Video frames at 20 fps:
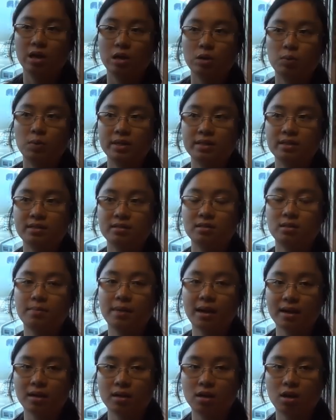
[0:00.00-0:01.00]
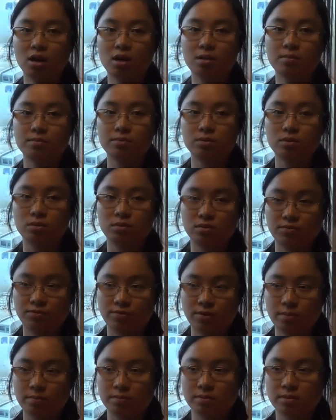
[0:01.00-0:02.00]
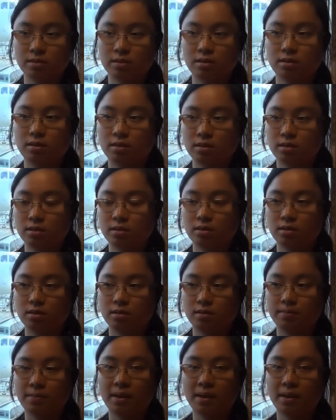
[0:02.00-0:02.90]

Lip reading: When the bag comes from the